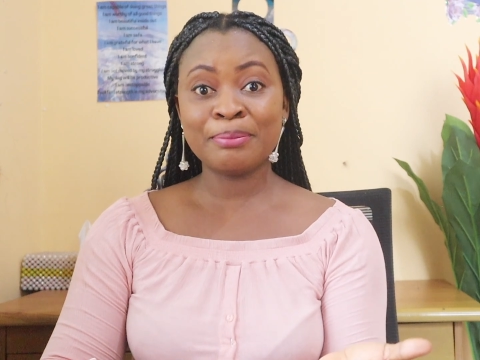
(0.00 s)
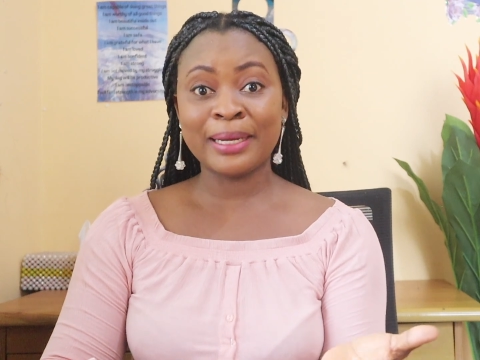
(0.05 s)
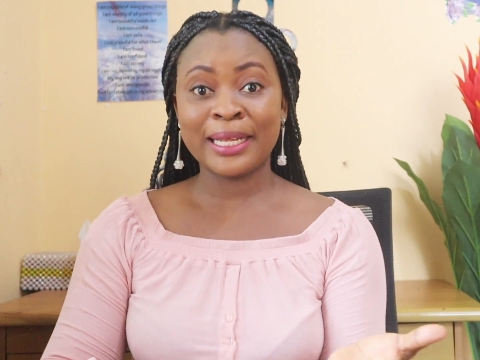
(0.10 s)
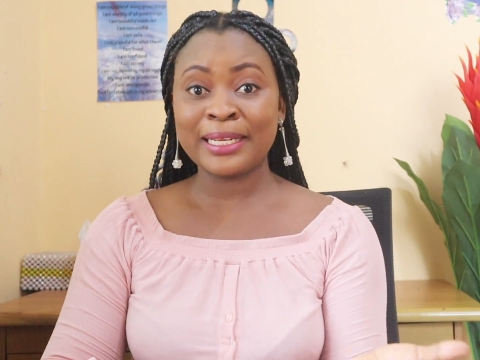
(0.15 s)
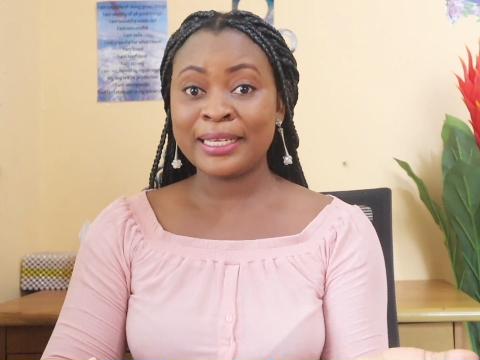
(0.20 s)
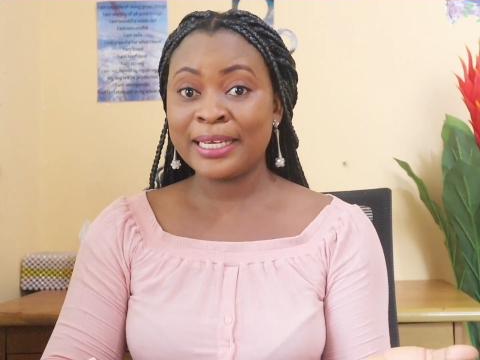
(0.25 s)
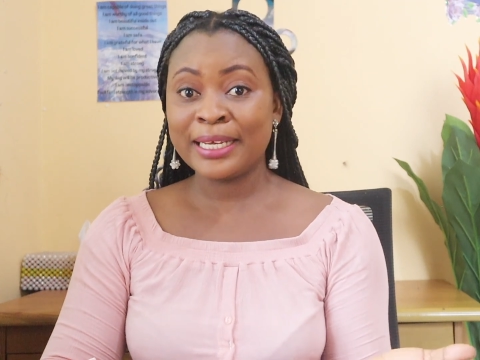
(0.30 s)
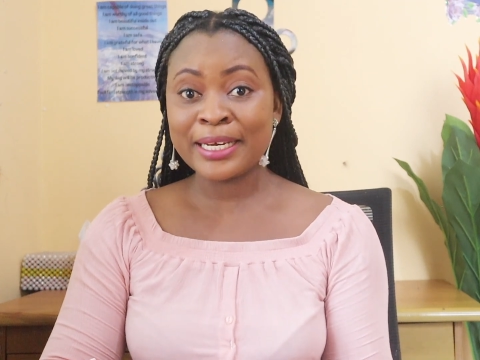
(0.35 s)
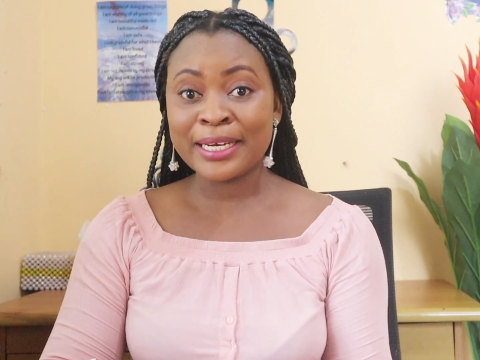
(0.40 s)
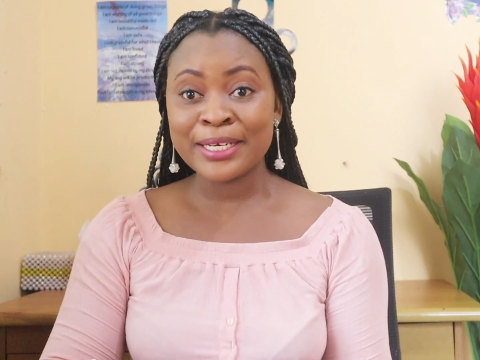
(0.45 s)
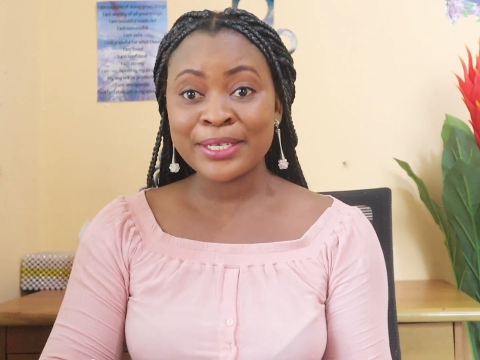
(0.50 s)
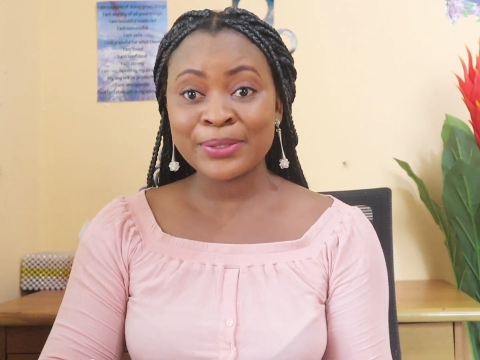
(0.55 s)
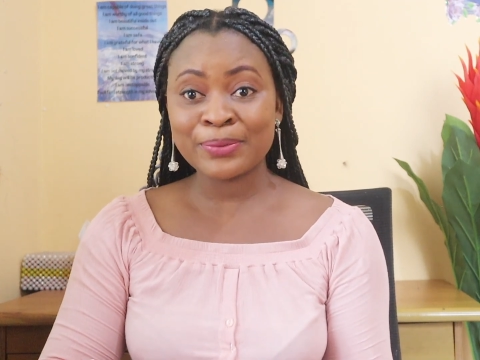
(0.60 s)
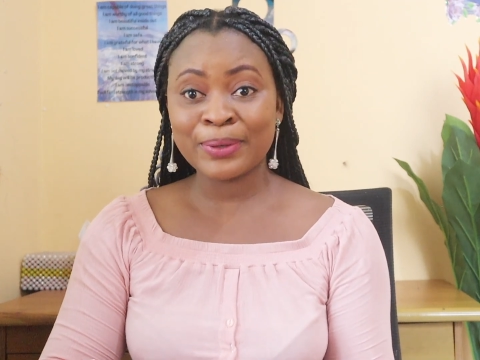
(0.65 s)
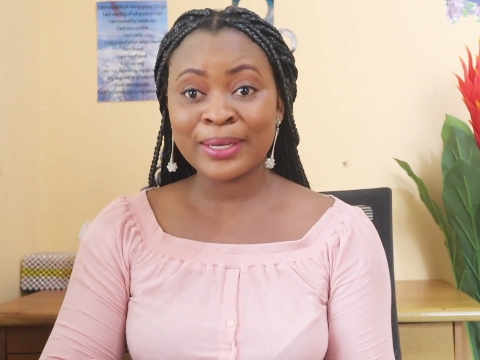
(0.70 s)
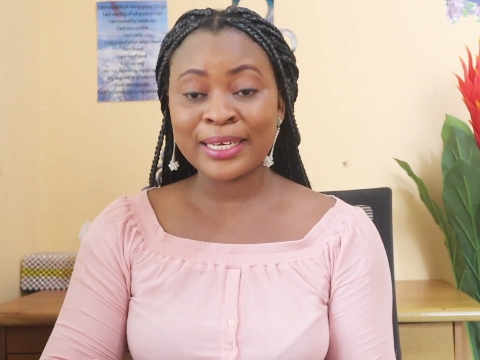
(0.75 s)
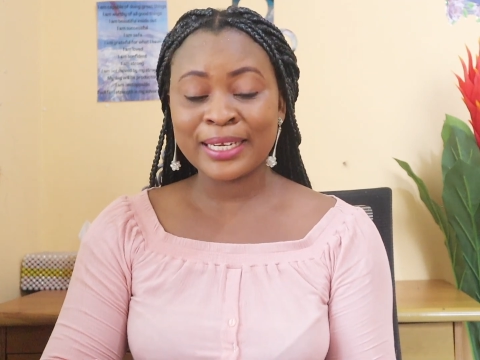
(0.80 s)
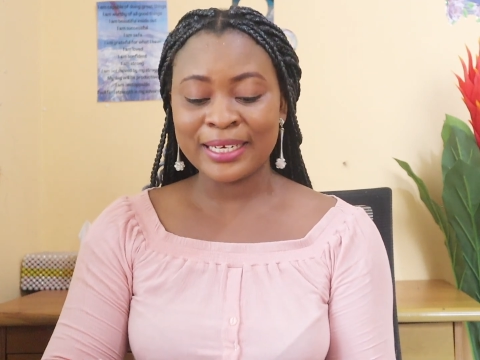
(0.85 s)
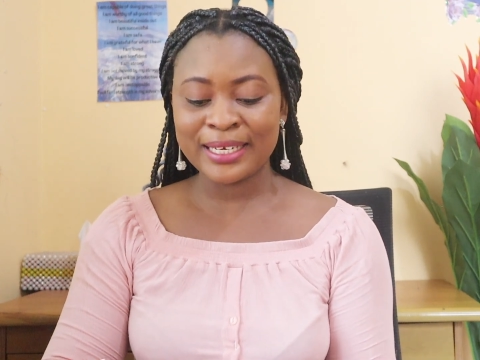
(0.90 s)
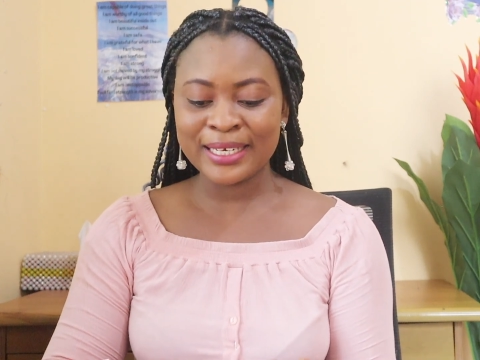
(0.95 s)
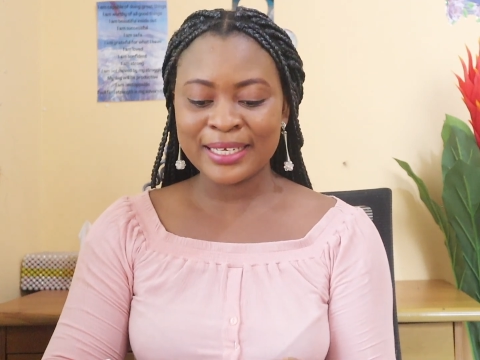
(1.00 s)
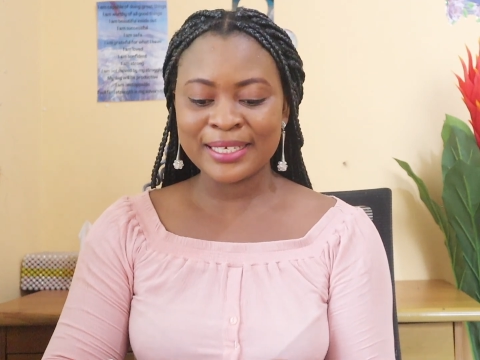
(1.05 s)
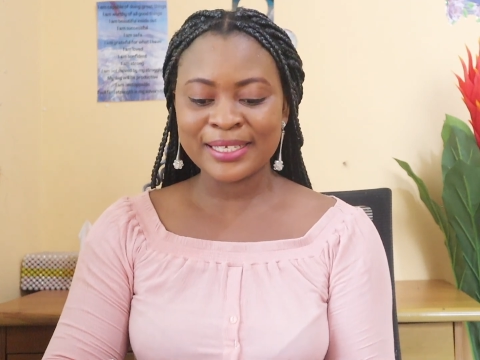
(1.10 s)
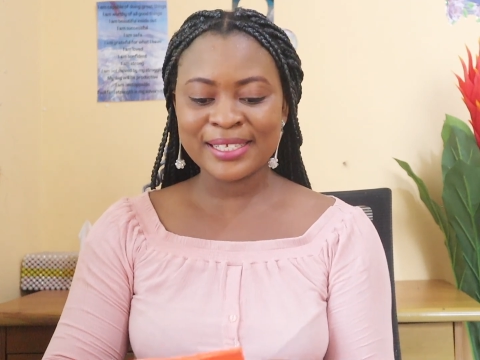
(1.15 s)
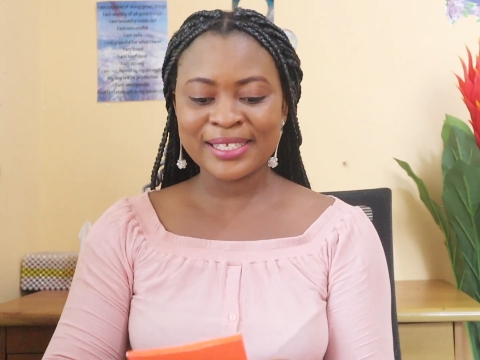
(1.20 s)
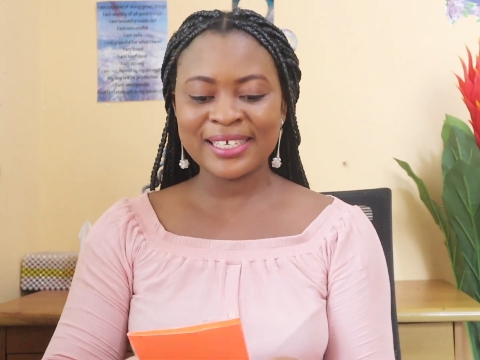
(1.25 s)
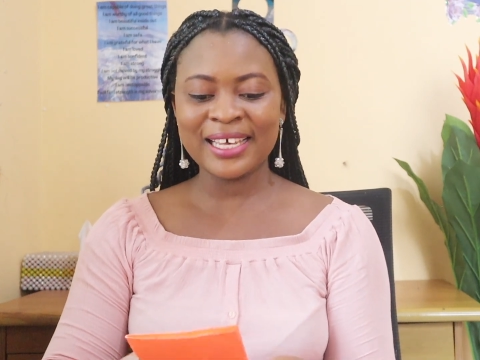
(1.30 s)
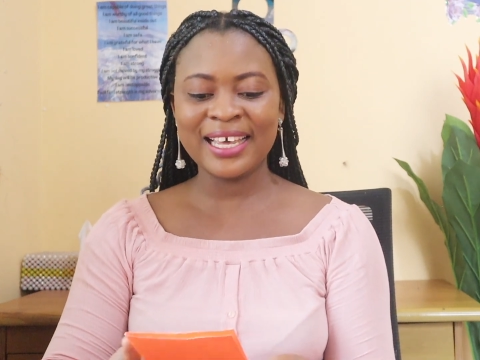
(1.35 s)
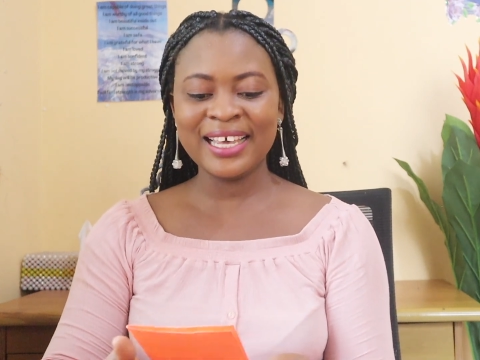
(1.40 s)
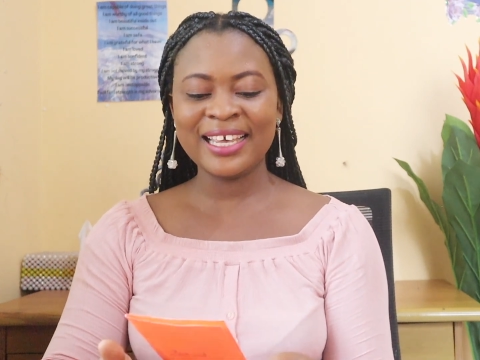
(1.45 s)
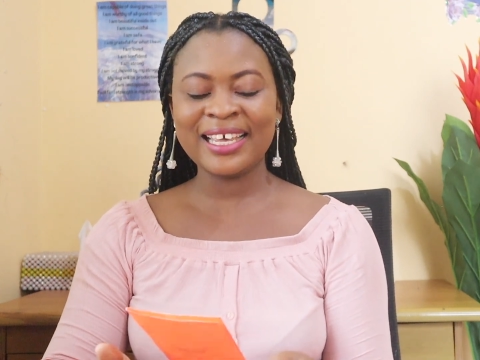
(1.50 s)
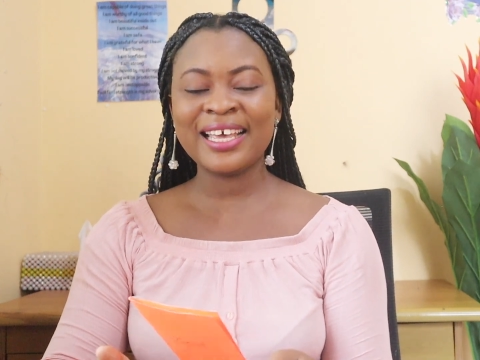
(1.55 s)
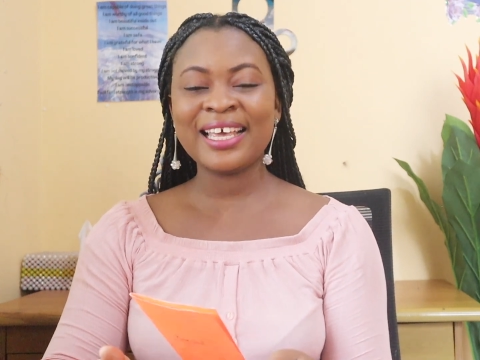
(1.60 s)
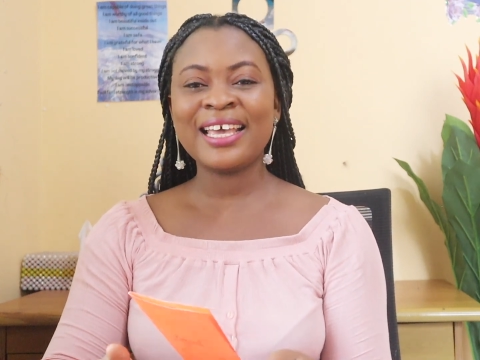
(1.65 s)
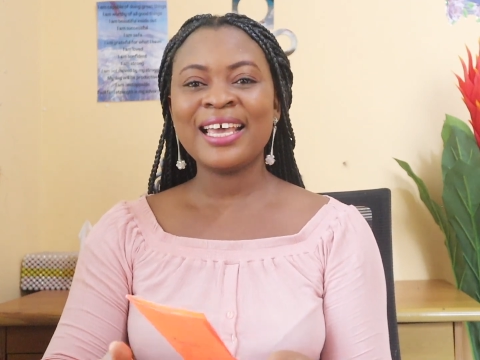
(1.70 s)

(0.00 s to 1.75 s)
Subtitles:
but it is what it is.